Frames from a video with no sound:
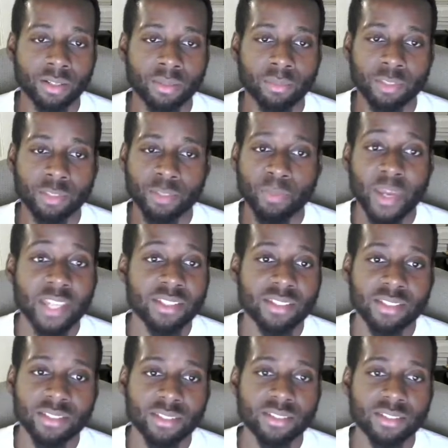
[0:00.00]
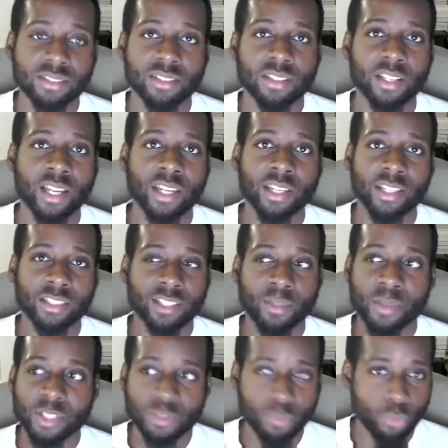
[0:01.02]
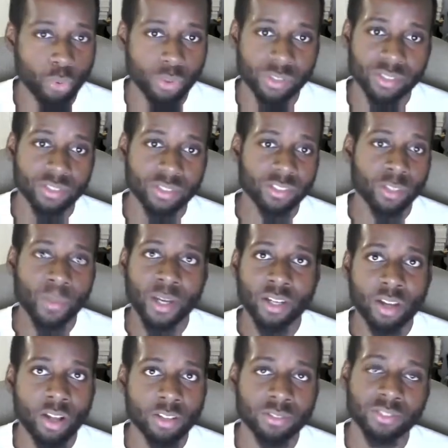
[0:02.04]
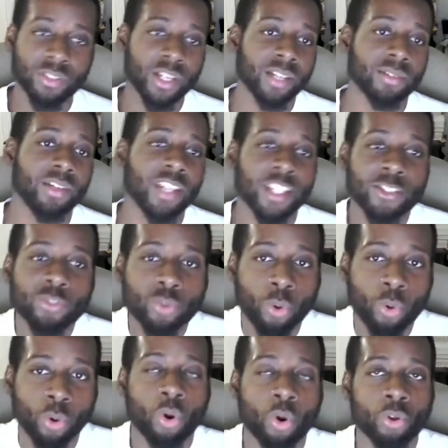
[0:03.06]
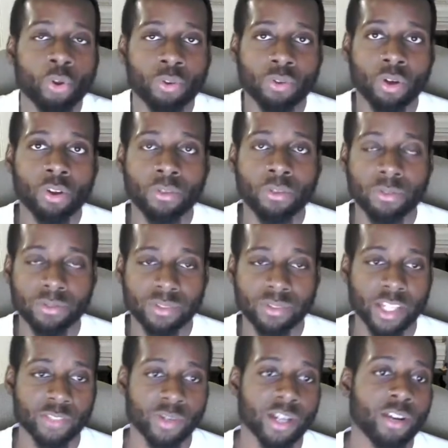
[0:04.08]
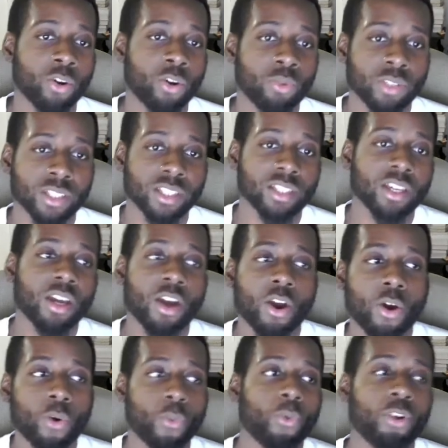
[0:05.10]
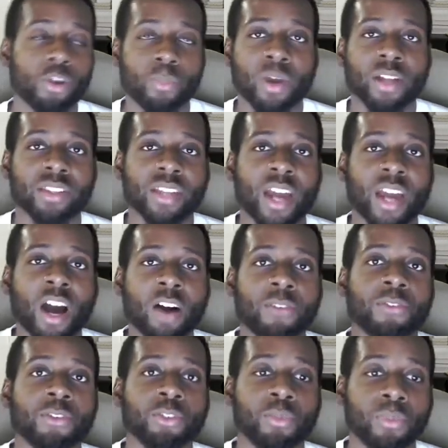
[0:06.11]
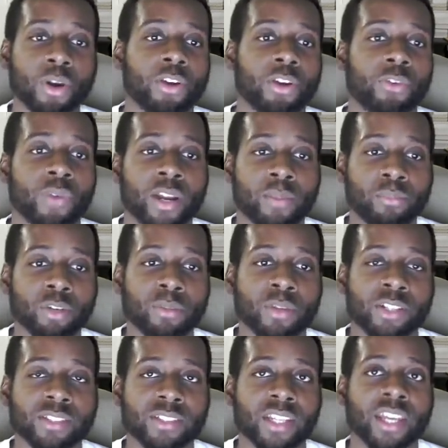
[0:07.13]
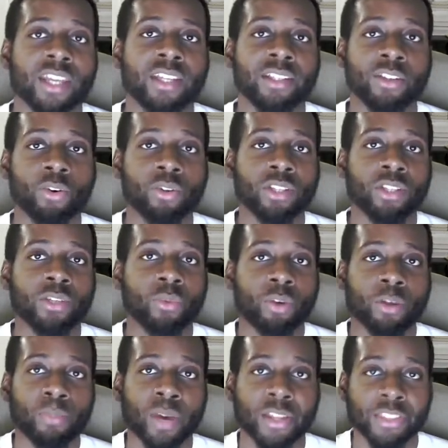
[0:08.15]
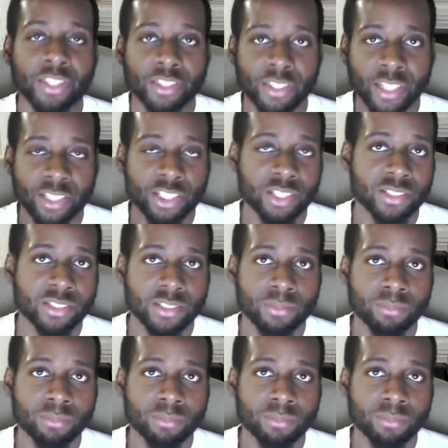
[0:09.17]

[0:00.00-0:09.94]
spaces, like exclamation points, semicolons, right? Ignore all those things, right? Only worry about the alphanumeric, right? Pretty much saying only worry about the digits